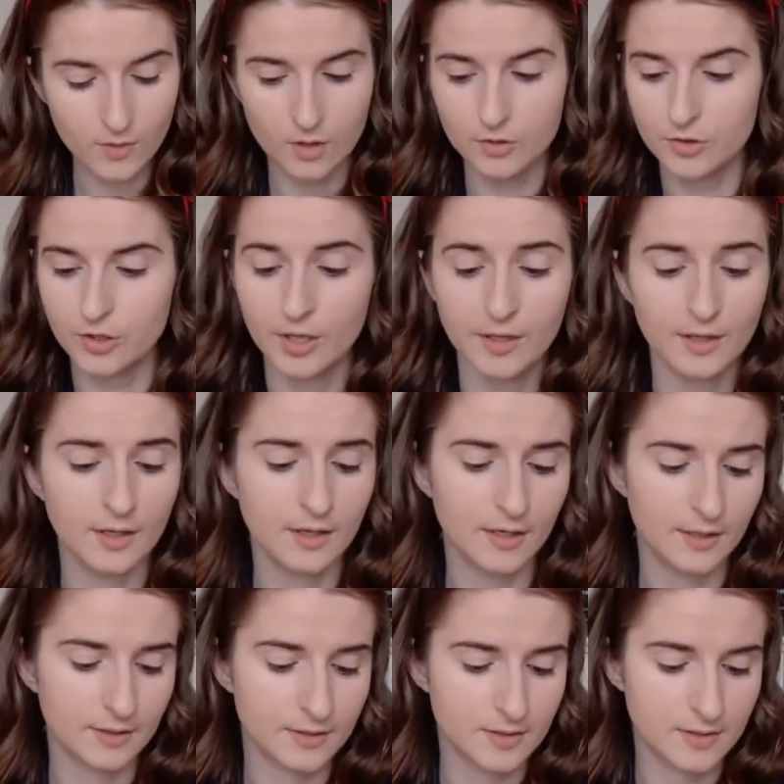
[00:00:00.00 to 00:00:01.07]
and try that
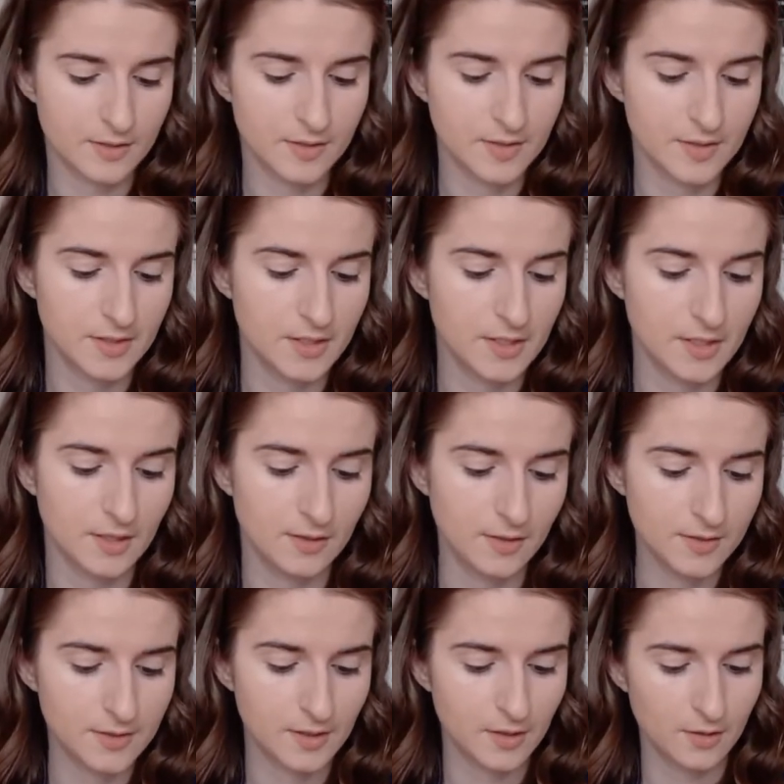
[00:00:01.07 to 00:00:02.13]
next and see how
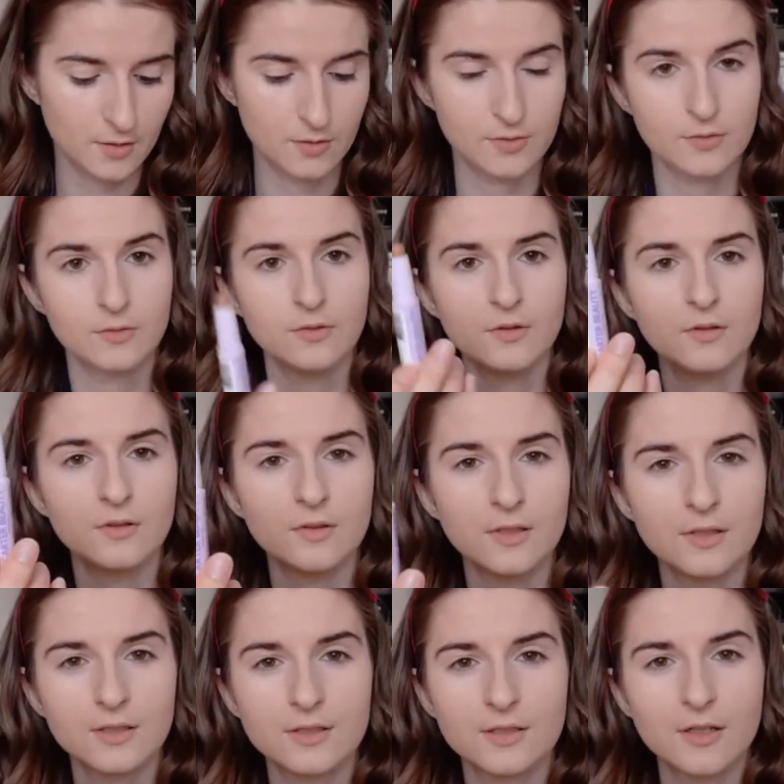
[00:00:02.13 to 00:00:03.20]
this goes. Oh,
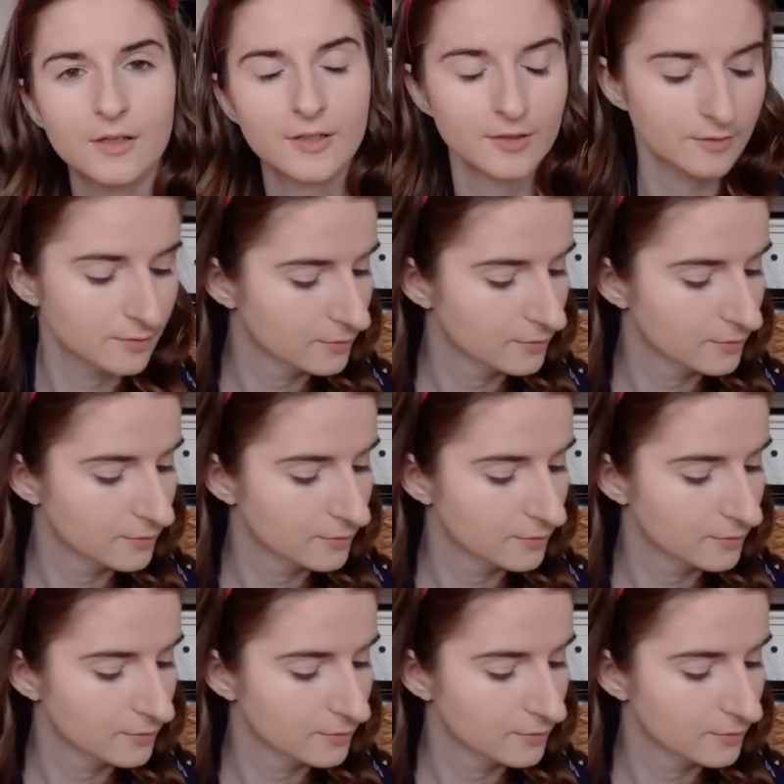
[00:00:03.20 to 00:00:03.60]
it looks dark.